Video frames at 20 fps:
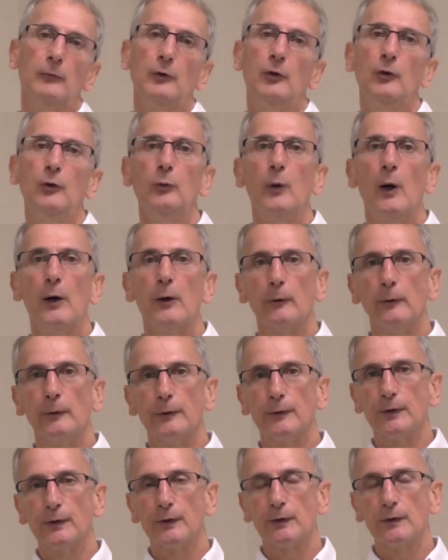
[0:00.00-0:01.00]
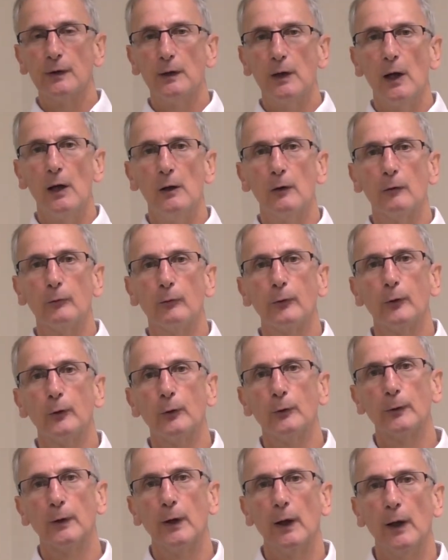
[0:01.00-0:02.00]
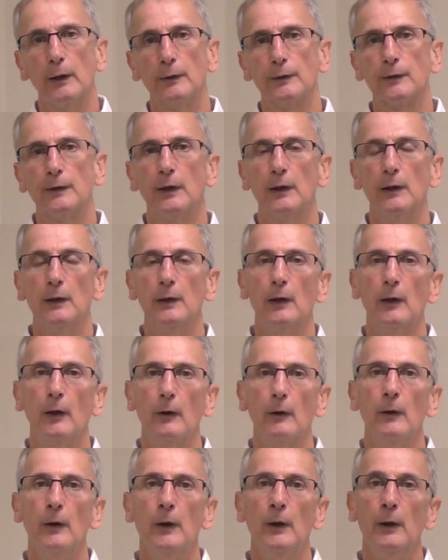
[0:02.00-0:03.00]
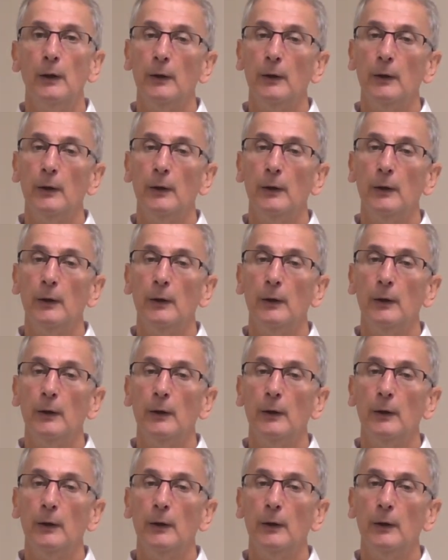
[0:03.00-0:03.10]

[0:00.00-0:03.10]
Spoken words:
260-gallon fuel tank sitting there.